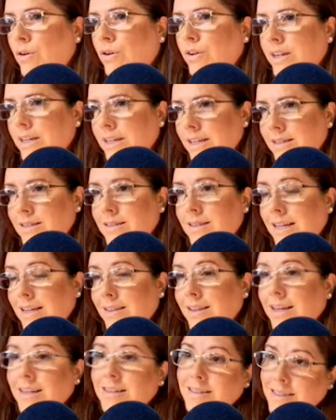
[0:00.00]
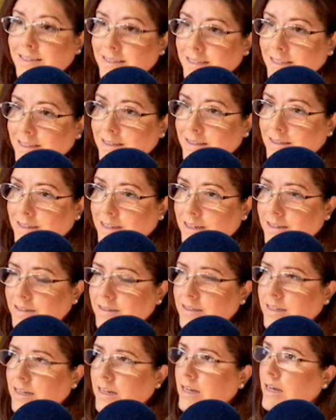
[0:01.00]
they're already in that disease
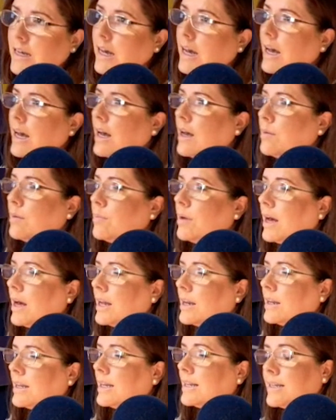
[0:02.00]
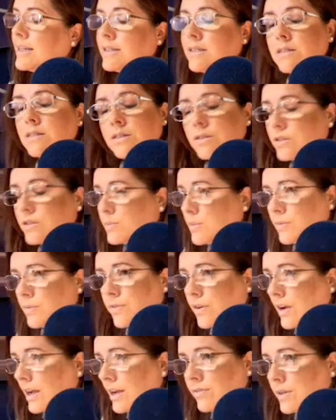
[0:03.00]
state. And it isn't
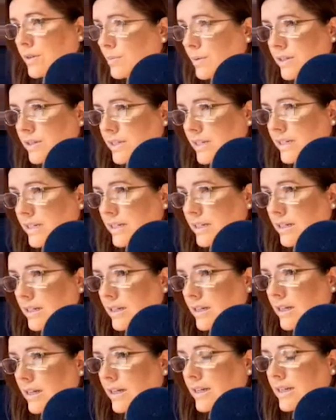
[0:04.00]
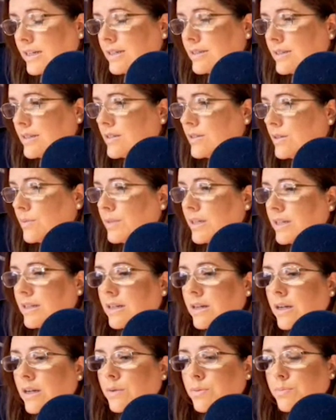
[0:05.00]
suitable for everybody. It isn't
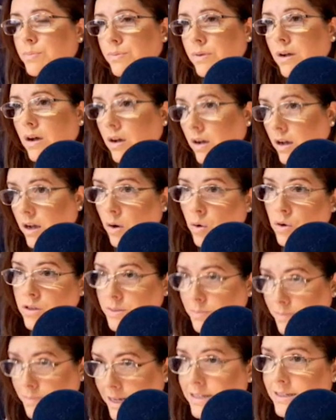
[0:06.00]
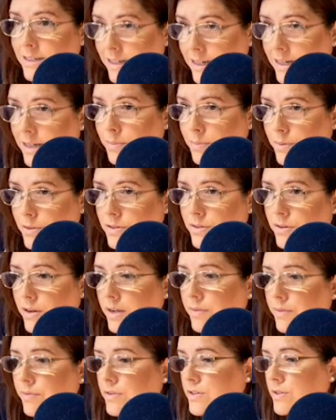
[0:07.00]
something that I would automatically
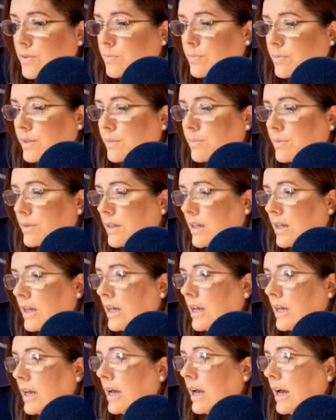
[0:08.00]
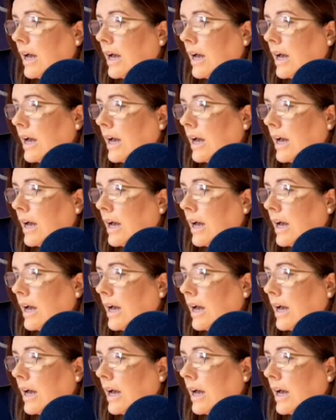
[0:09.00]
prescribe for some people.